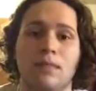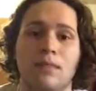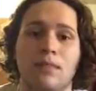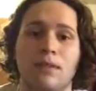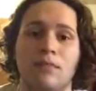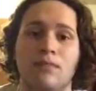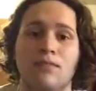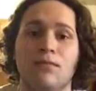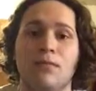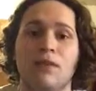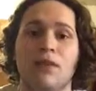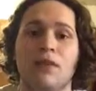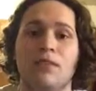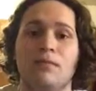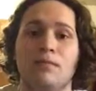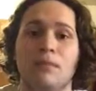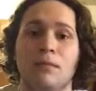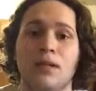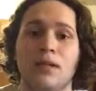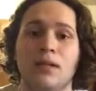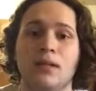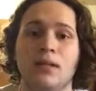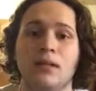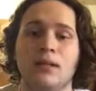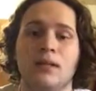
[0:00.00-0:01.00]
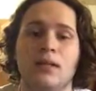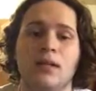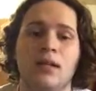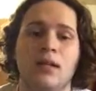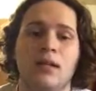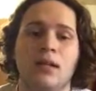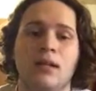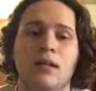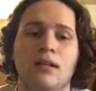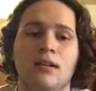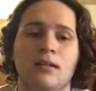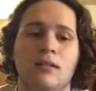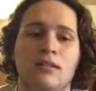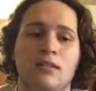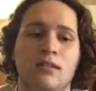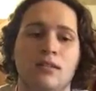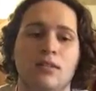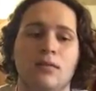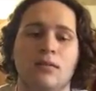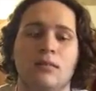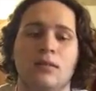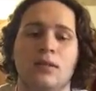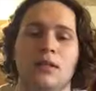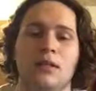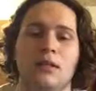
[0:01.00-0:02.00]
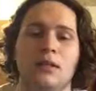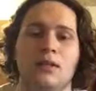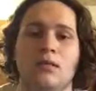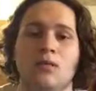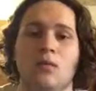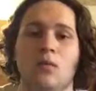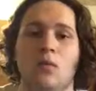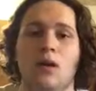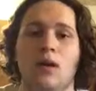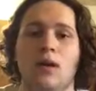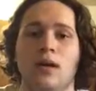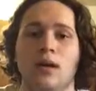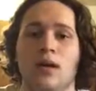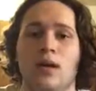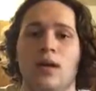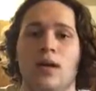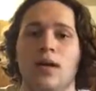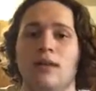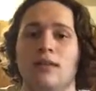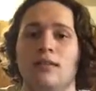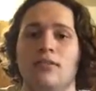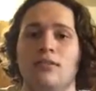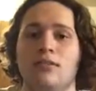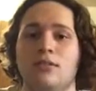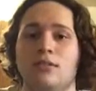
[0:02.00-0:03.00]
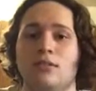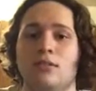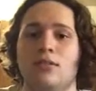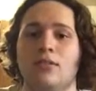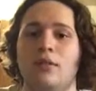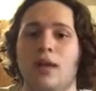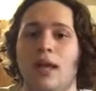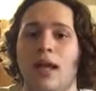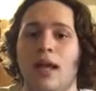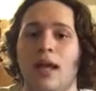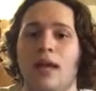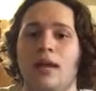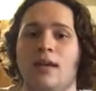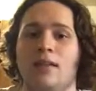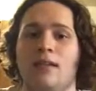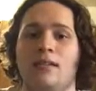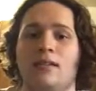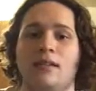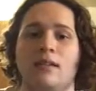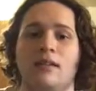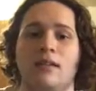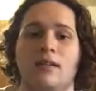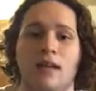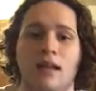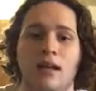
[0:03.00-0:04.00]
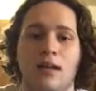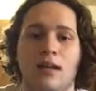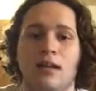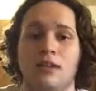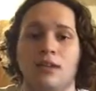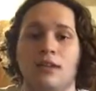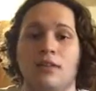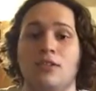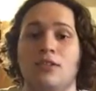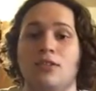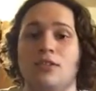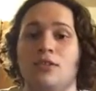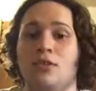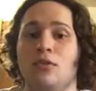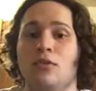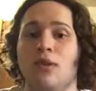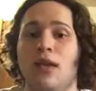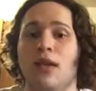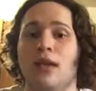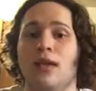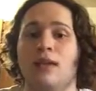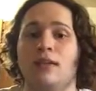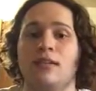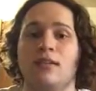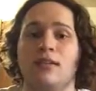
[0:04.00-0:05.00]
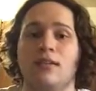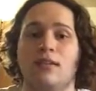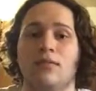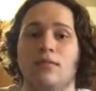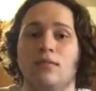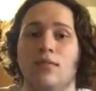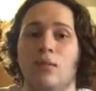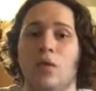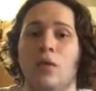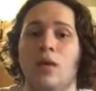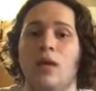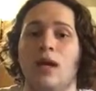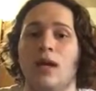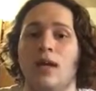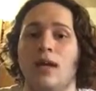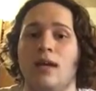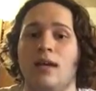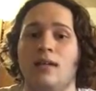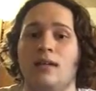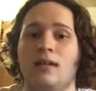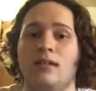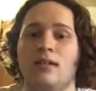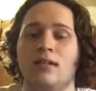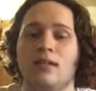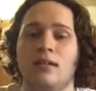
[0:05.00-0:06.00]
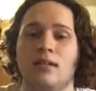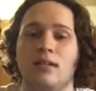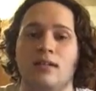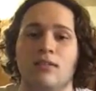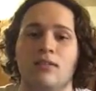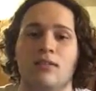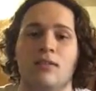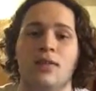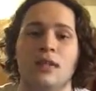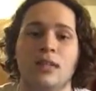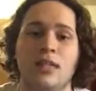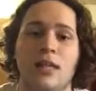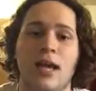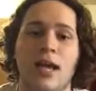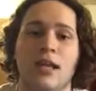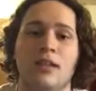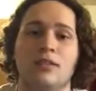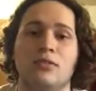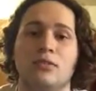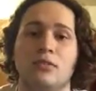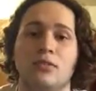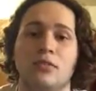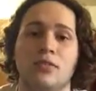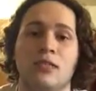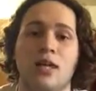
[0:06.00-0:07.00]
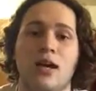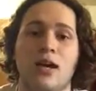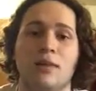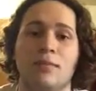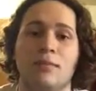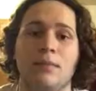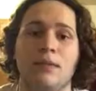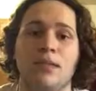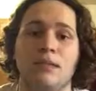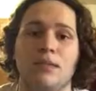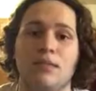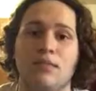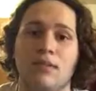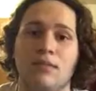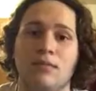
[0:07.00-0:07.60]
the first beat. So it'd be 1 and 2 and on the 2 and the 4 and is when the actual downbeats,